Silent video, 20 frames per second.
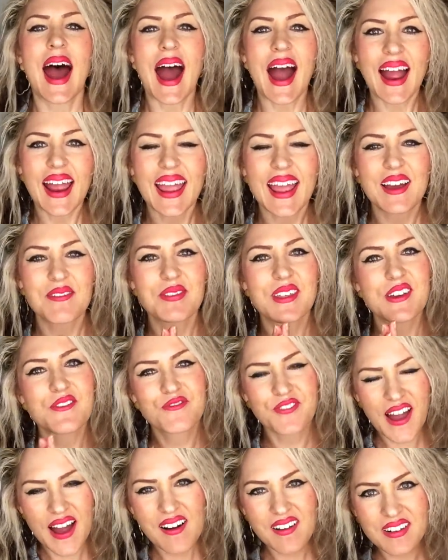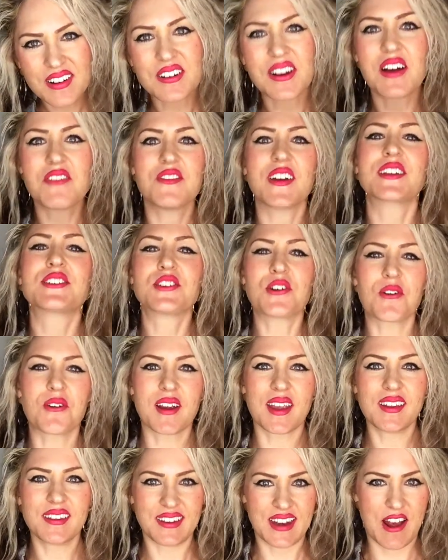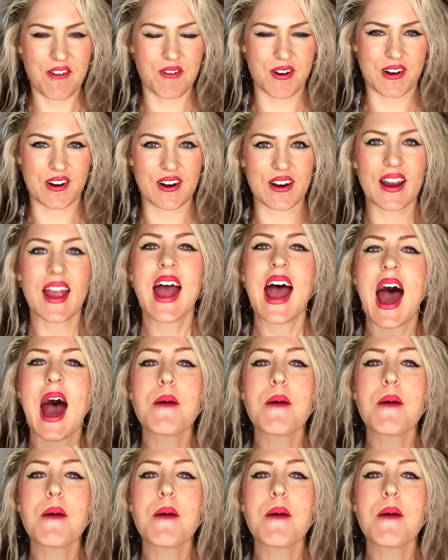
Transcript: I am the founder of Victorious Networker,